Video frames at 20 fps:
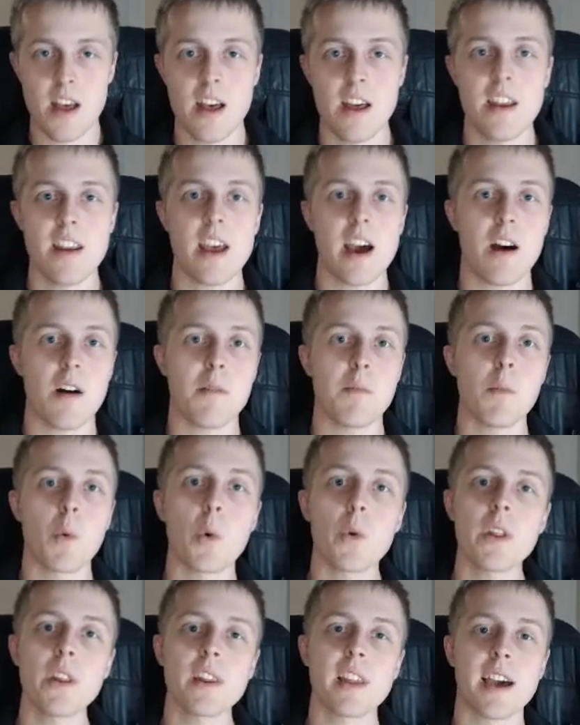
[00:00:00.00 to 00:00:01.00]
Now,
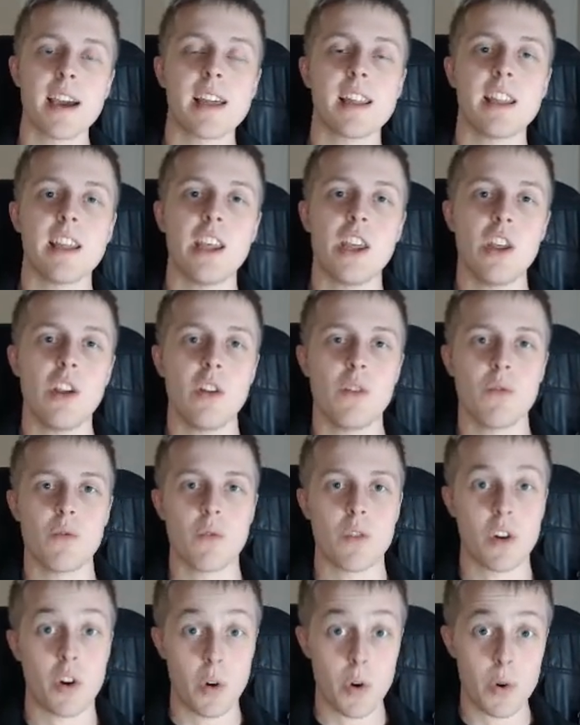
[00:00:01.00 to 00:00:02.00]
more than likely,
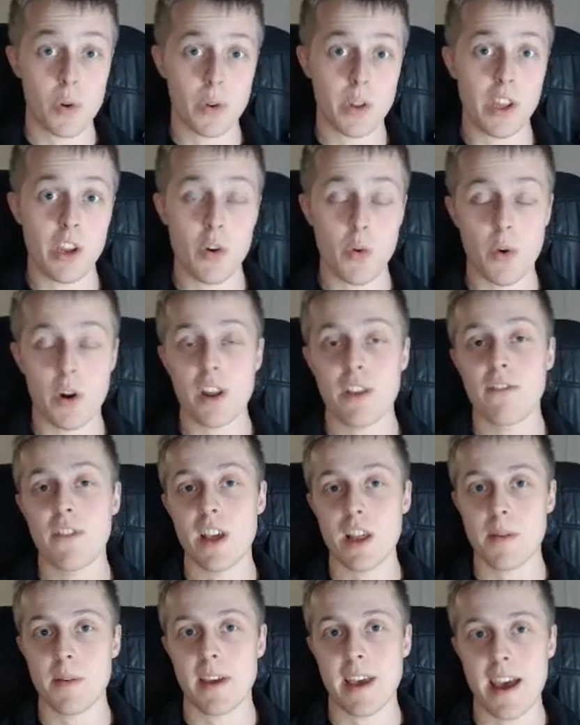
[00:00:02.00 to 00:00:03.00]
currently you're running
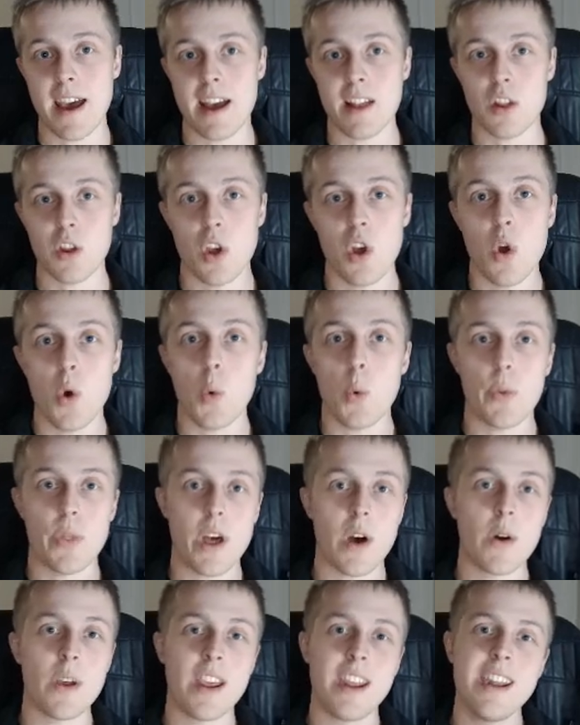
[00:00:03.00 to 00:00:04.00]
Facebook ads
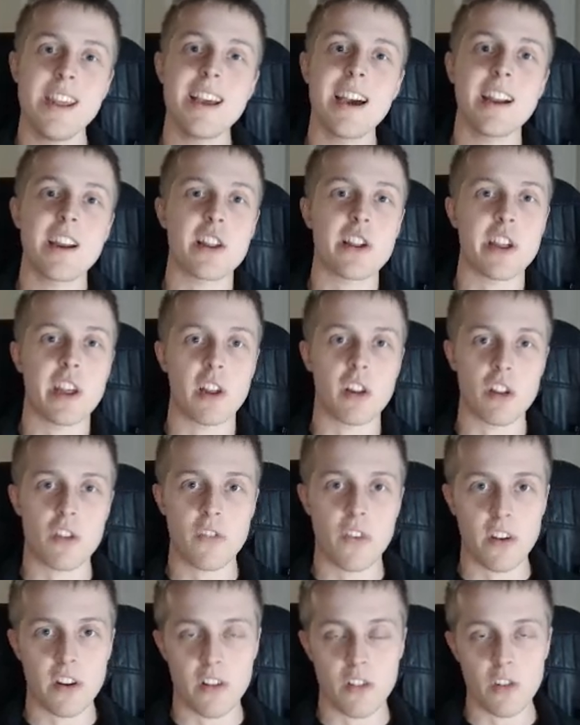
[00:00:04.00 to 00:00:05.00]
without any kind of sales
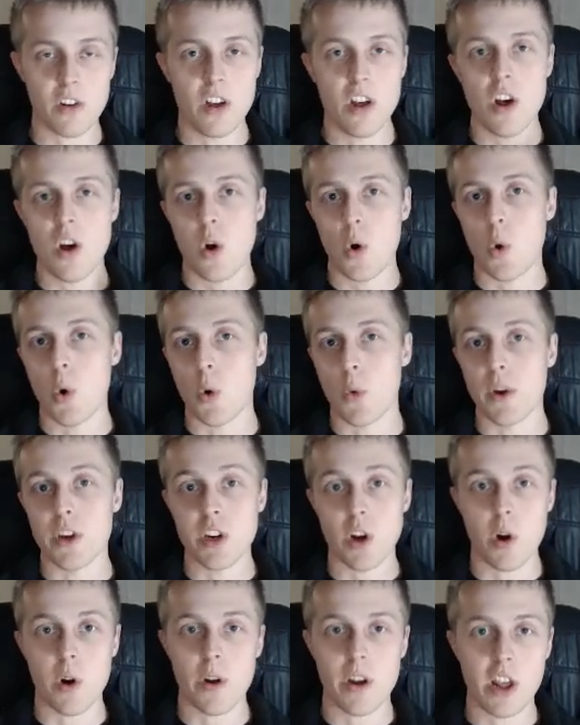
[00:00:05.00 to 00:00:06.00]
funnel or
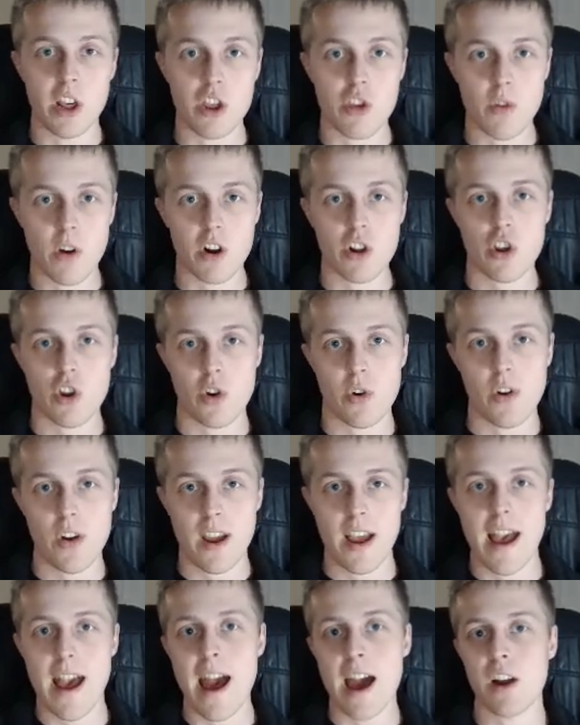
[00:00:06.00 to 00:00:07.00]
retargeting structure
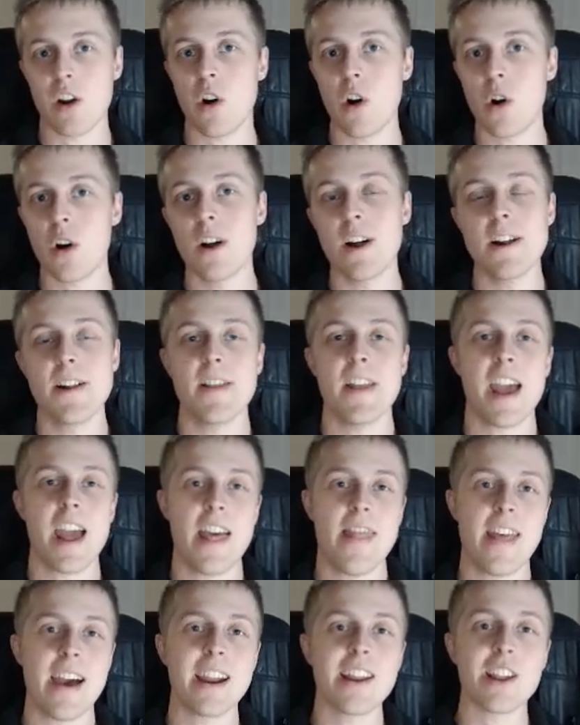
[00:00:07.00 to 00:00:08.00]
at all,
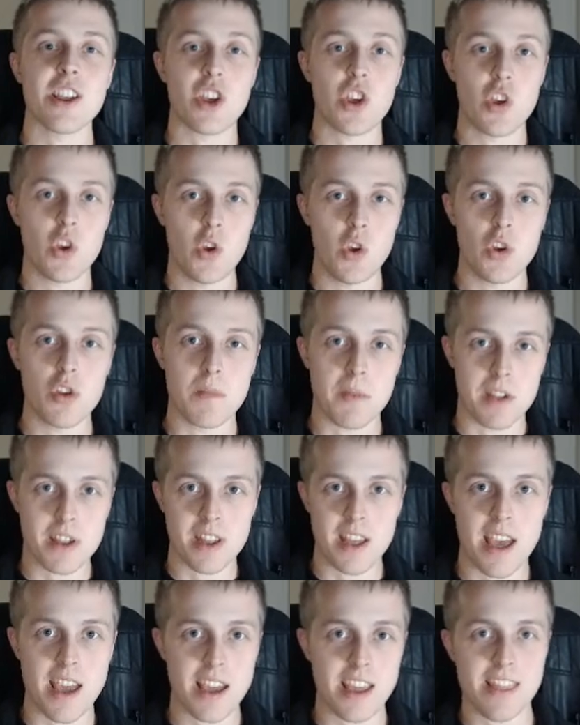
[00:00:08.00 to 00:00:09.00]
and that is a huge
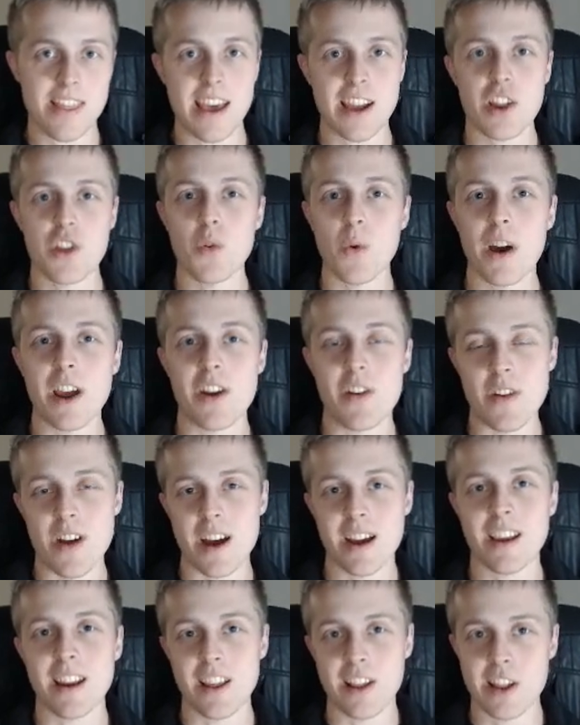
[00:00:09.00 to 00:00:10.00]
mistake. That is why you're
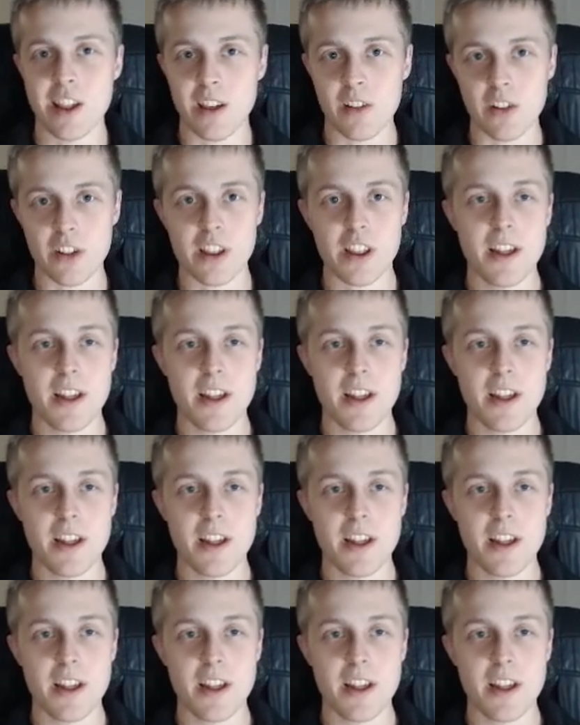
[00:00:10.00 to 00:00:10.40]
not getting sales.